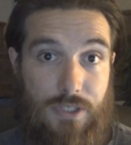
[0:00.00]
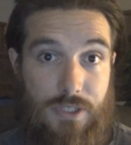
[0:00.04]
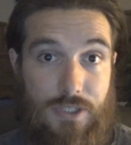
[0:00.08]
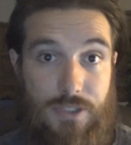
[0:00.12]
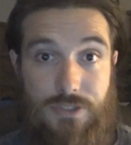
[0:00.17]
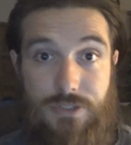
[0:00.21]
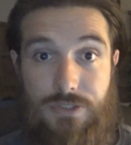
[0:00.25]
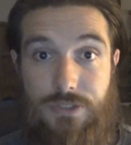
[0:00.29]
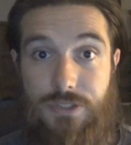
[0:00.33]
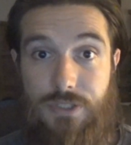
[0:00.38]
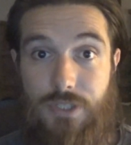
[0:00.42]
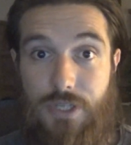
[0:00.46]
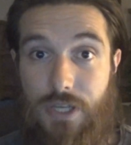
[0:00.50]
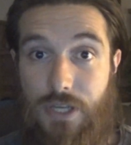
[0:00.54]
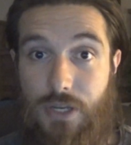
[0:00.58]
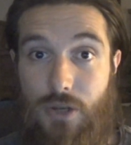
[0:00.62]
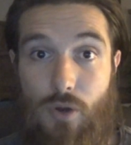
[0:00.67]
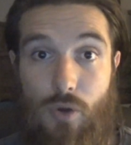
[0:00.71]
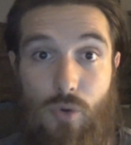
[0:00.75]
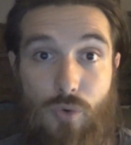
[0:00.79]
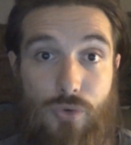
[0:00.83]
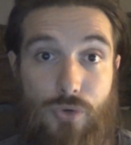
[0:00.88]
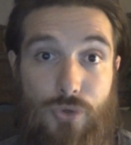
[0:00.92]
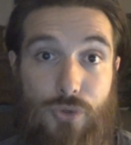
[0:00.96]
It's a
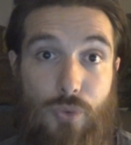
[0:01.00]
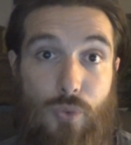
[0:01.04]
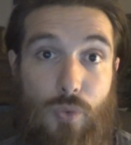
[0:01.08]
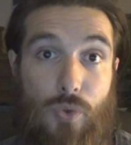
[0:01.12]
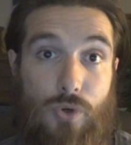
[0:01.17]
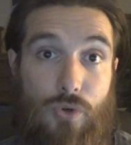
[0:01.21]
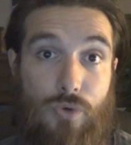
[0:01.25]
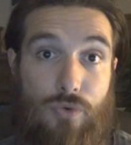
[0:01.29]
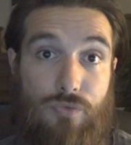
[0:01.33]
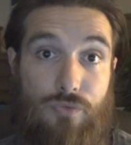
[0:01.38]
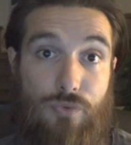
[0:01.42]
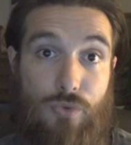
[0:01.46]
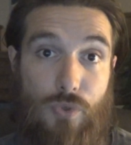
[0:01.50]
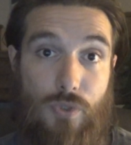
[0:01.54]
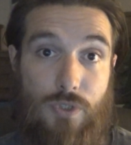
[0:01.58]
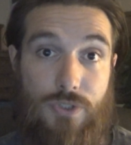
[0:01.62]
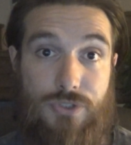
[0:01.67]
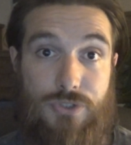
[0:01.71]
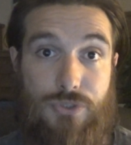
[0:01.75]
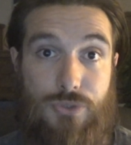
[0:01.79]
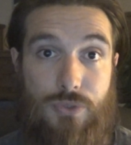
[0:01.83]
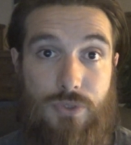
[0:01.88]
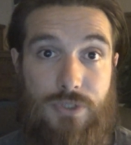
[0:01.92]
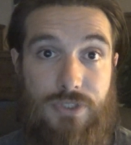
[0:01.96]
whole new world for
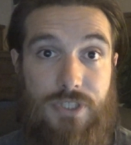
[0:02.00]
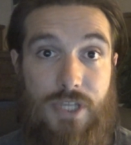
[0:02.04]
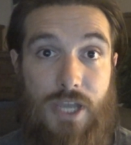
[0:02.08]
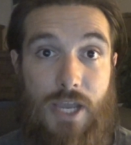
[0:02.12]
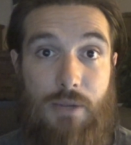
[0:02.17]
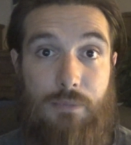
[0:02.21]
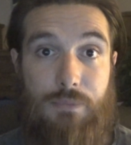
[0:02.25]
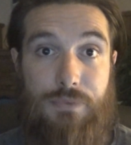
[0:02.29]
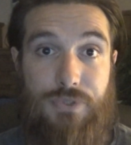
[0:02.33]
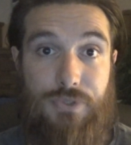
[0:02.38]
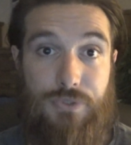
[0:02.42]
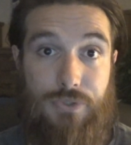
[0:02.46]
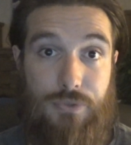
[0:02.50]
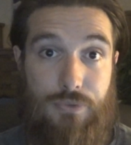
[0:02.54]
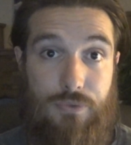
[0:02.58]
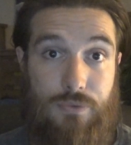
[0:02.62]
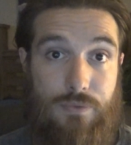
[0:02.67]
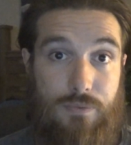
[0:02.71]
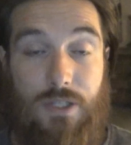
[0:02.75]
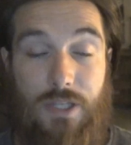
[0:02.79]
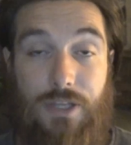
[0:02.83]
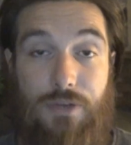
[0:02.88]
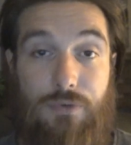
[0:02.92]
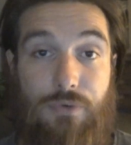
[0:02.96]
us to adapt to.
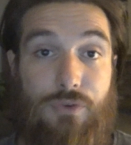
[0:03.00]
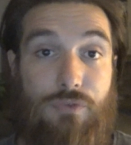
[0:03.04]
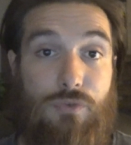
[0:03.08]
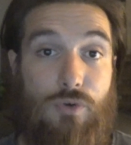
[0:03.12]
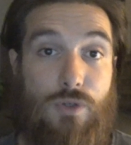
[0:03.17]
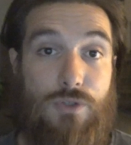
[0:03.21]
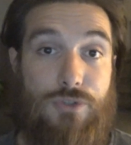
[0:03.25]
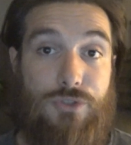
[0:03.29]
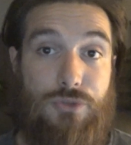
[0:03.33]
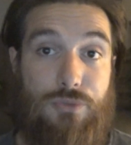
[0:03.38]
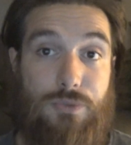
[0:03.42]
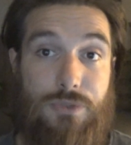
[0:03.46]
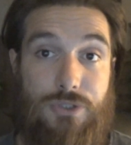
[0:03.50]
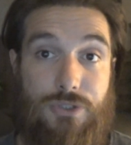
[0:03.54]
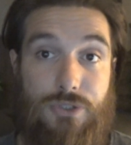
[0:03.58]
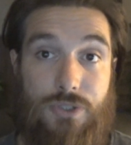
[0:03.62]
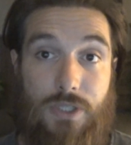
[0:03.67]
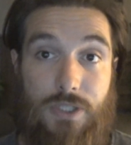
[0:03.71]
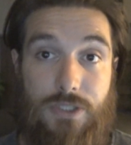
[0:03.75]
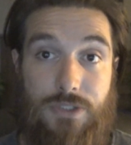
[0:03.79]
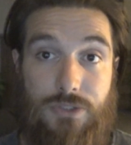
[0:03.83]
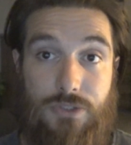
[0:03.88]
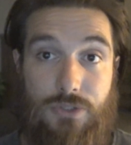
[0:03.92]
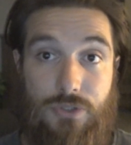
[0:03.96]
Like, we've also been
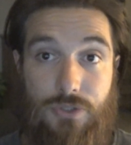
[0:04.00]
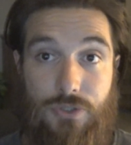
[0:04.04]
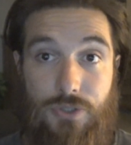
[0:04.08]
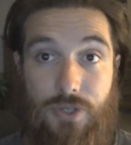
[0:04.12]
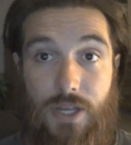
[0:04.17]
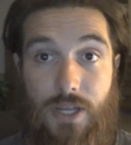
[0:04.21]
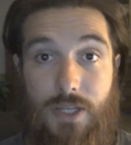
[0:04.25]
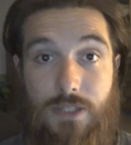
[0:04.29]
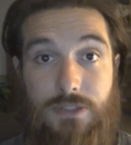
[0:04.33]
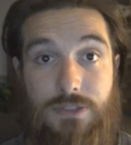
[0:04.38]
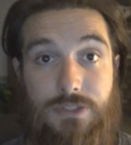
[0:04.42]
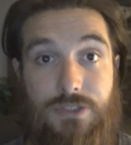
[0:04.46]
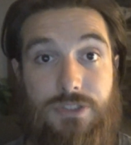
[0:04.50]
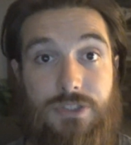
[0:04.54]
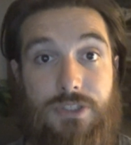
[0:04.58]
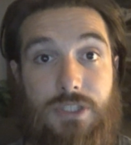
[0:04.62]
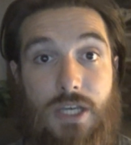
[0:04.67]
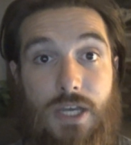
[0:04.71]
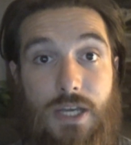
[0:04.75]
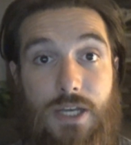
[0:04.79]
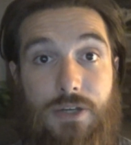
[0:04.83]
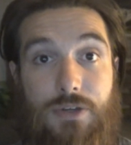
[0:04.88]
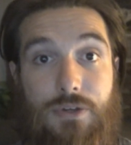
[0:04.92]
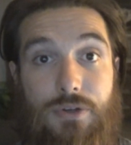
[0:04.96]
trying to learn how to
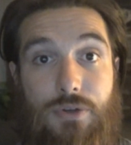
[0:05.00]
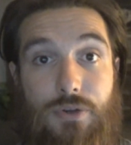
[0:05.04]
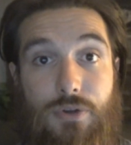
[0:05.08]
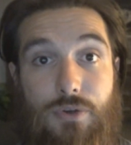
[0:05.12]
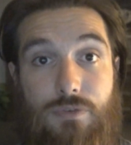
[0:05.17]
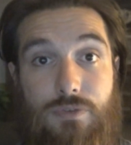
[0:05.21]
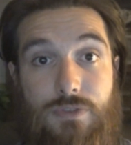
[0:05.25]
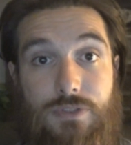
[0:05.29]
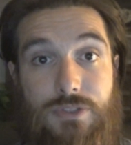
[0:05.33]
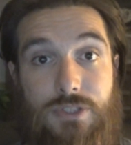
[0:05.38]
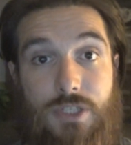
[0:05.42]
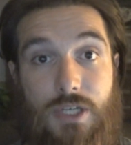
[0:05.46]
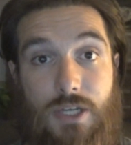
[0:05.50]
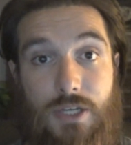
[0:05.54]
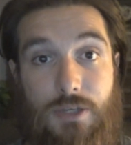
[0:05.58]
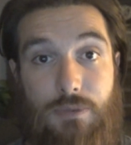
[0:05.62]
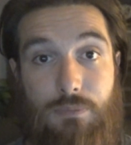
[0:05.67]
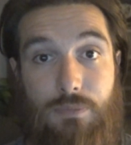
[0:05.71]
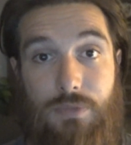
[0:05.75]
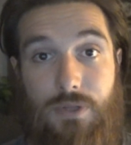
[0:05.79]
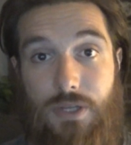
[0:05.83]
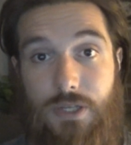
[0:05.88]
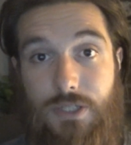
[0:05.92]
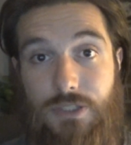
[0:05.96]
sign over
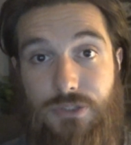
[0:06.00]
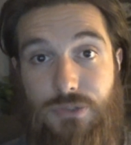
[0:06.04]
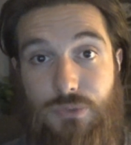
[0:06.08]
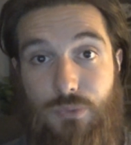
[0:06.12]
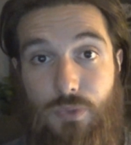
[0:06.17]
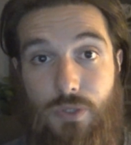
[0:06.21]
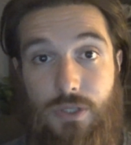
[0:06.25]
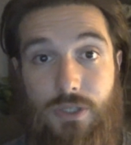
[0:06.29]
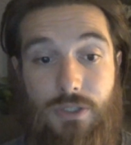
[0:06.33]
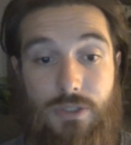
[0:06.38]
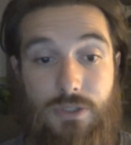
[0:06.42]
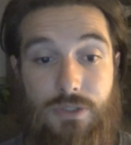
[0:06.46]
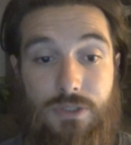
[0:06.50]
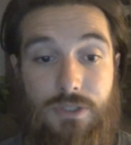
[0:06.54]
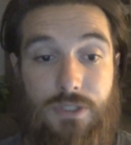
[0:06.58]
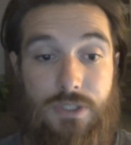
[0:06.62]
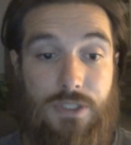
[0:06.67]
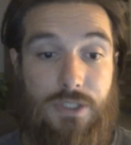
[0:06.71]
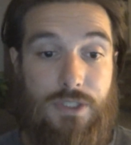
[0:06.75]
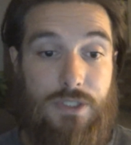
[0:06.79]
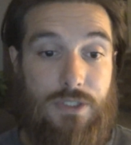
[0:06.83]
time as well.